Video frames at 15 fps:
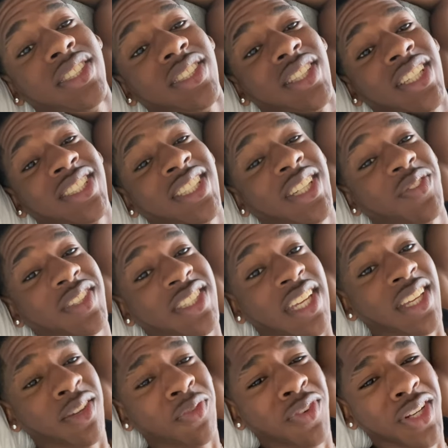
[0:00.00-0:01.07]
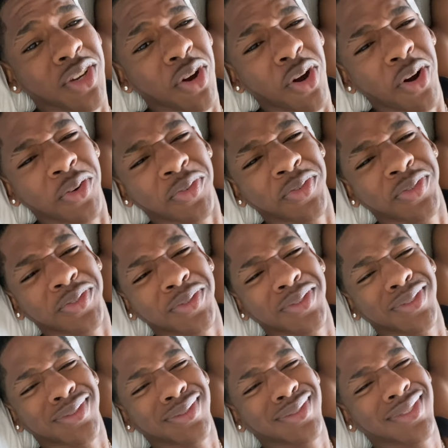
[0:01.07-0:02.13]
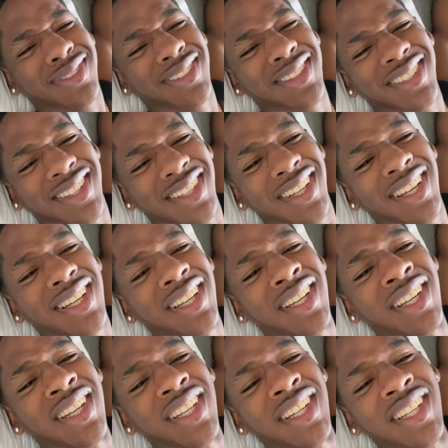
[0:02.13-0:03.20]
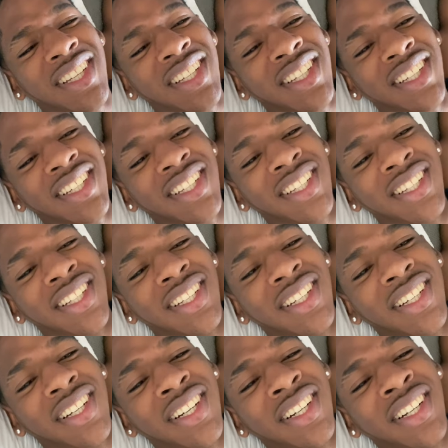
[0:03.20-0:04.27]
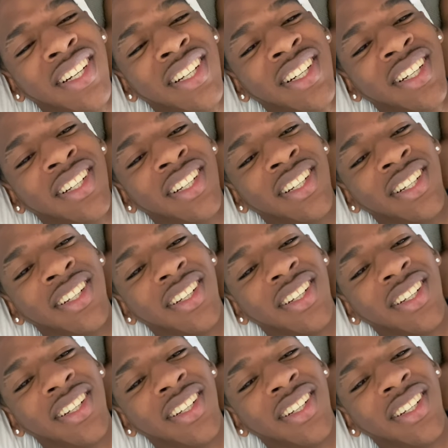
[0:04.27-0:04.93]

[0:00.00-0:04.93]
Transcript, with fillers: She didn't even take it fully off. Just wait. Just wait.